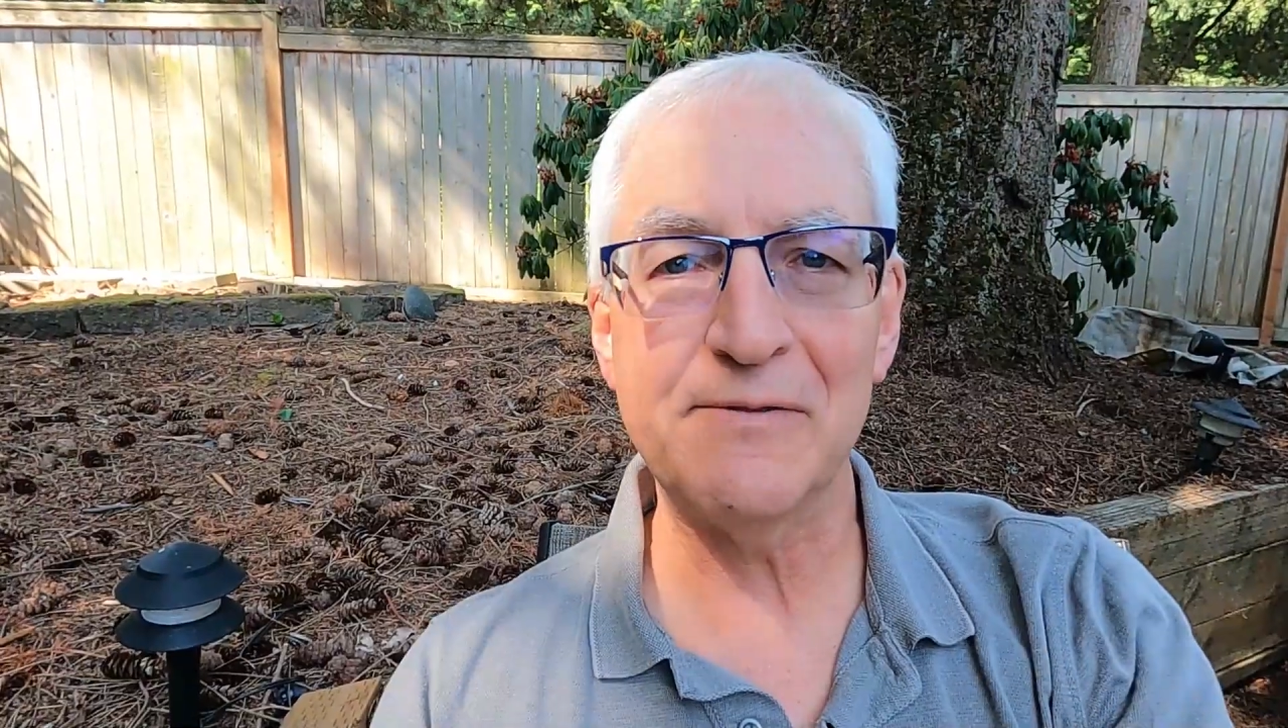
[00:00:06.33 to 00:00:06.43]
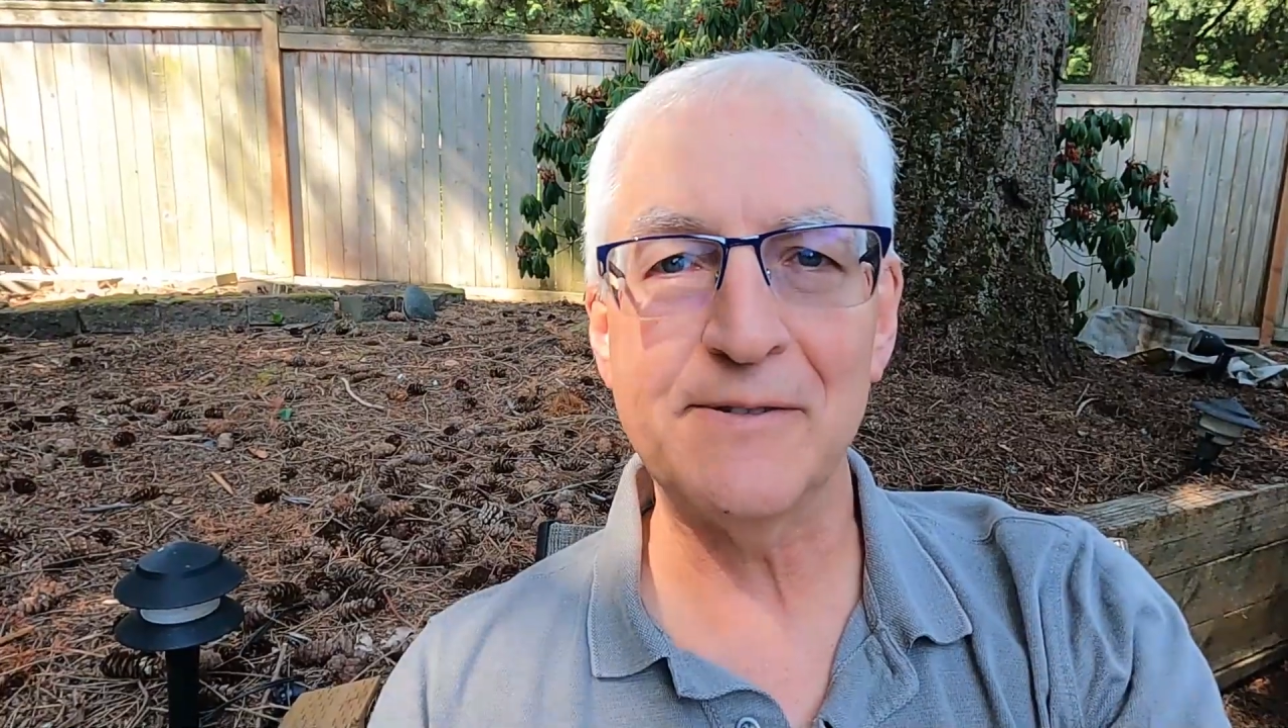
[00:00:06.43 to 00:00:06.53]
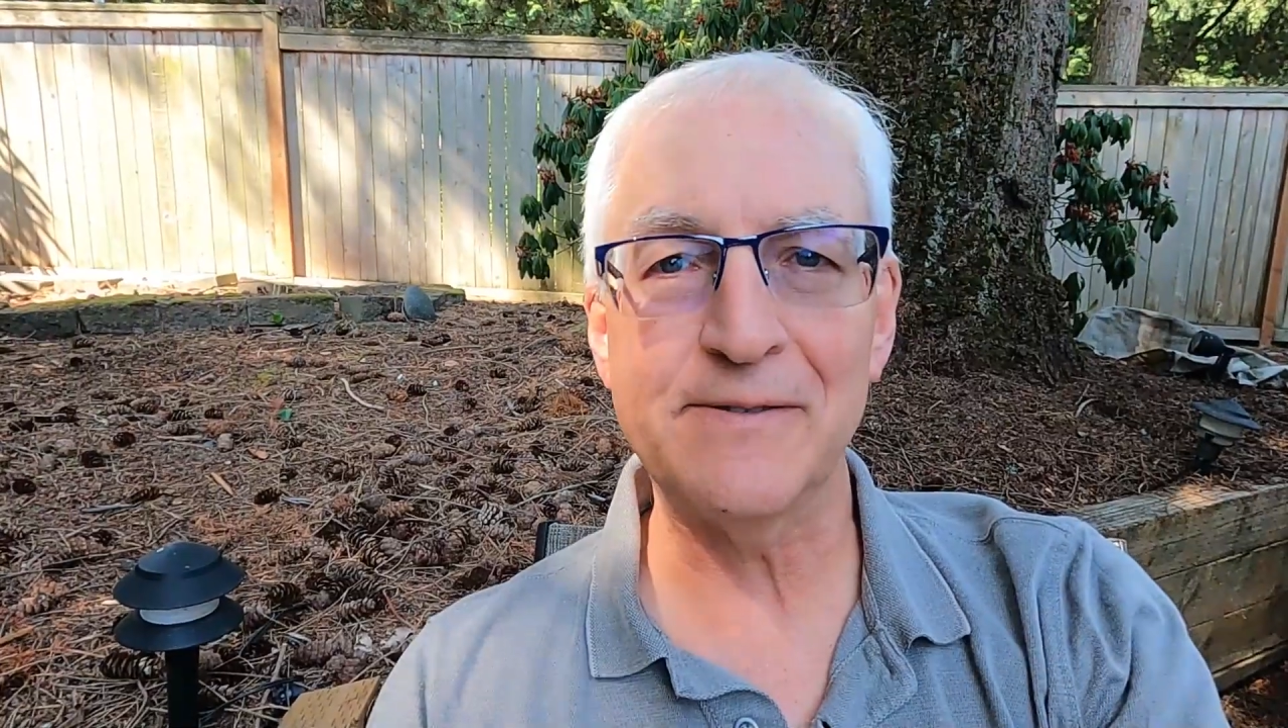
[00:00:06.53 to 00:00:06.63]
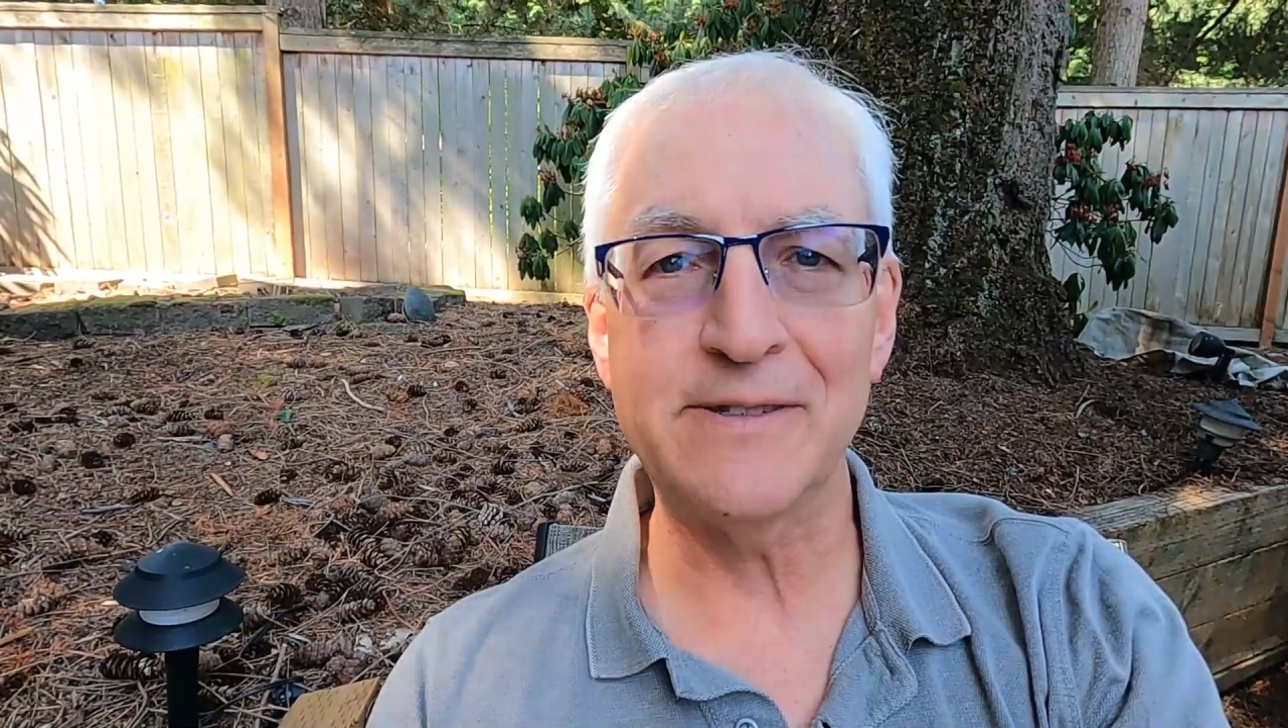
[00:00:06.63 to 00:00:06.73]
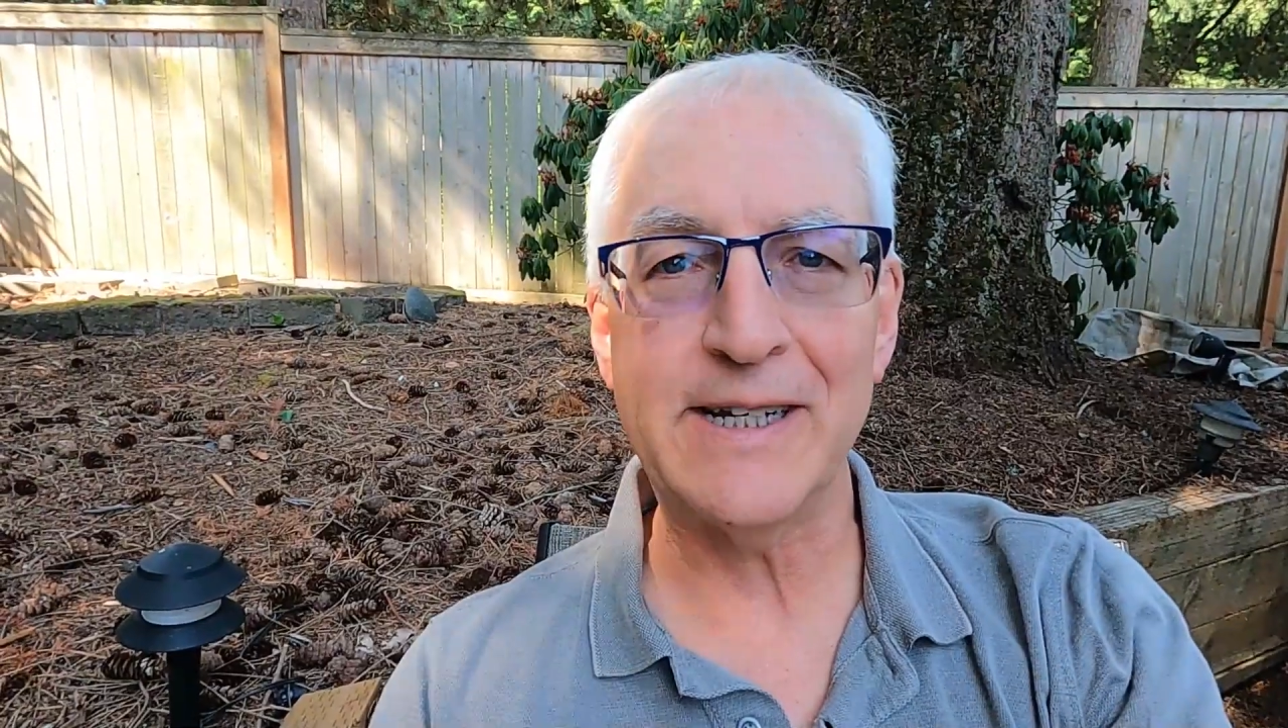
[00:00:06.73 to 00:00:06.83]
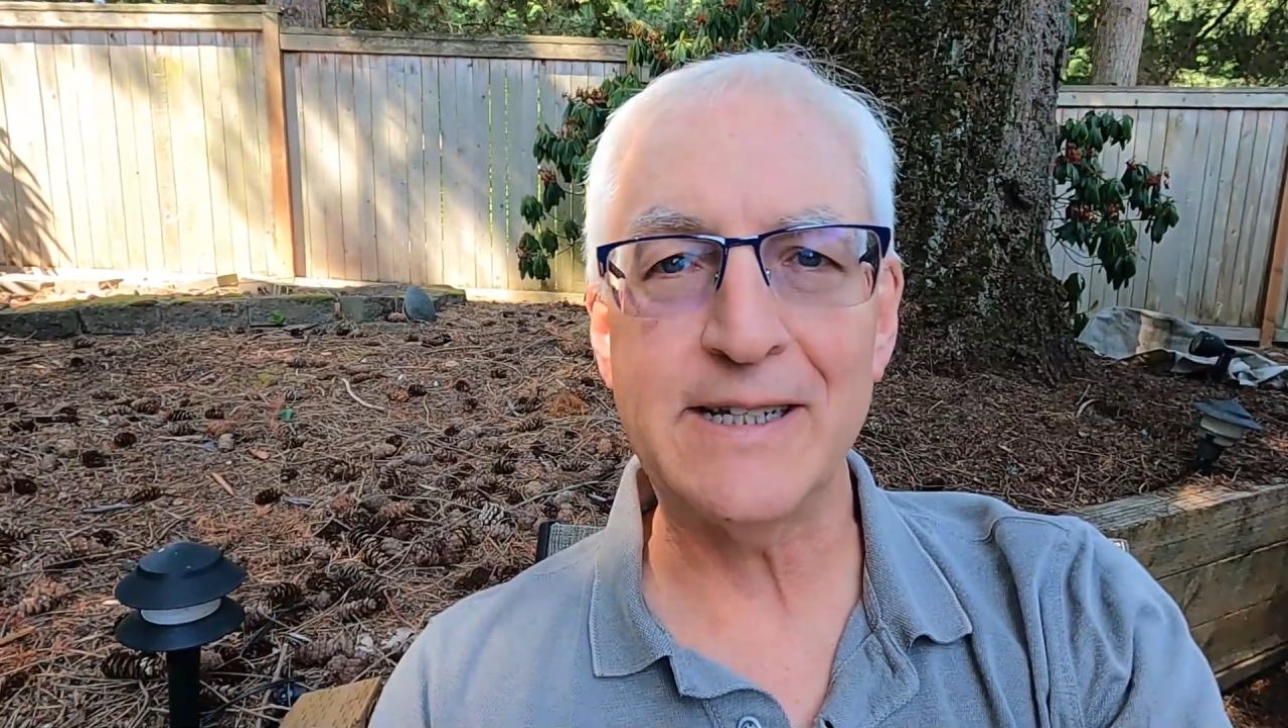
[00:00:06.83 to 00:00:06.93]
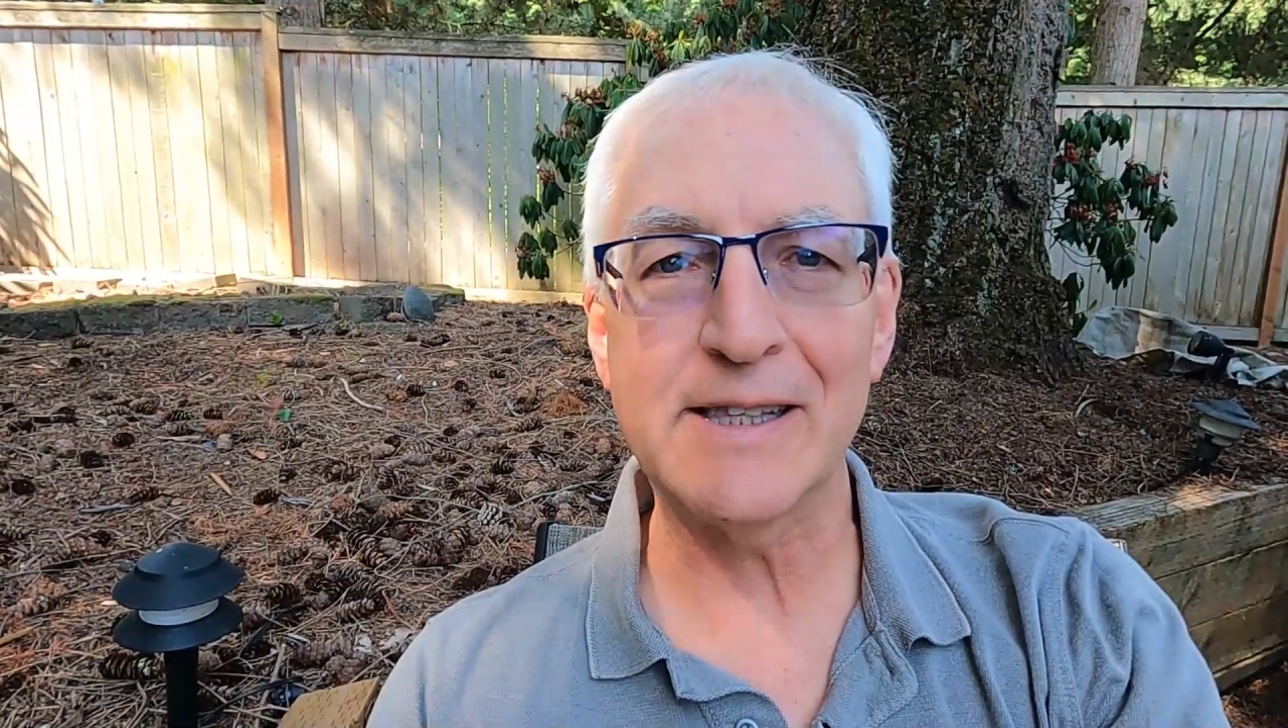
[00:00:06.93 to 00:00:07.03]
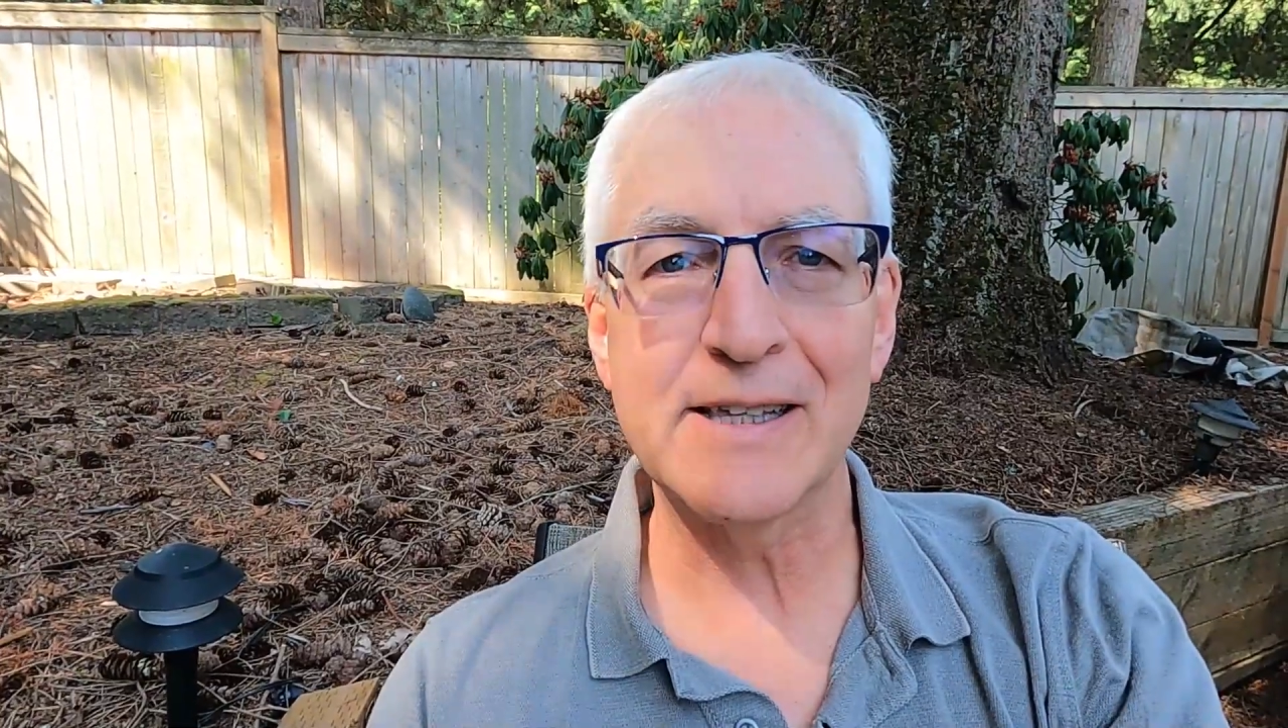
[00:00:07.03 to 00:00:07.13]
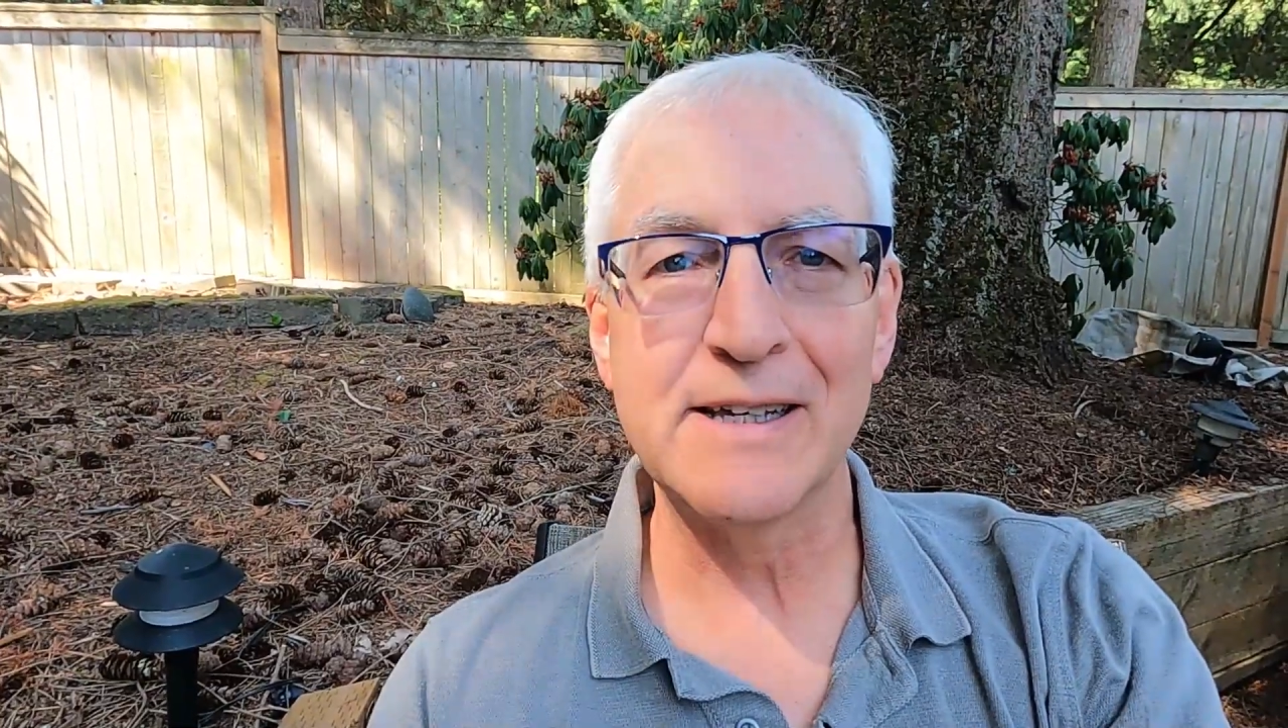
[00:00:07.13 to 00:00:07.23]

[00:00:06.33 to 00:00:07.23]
15th.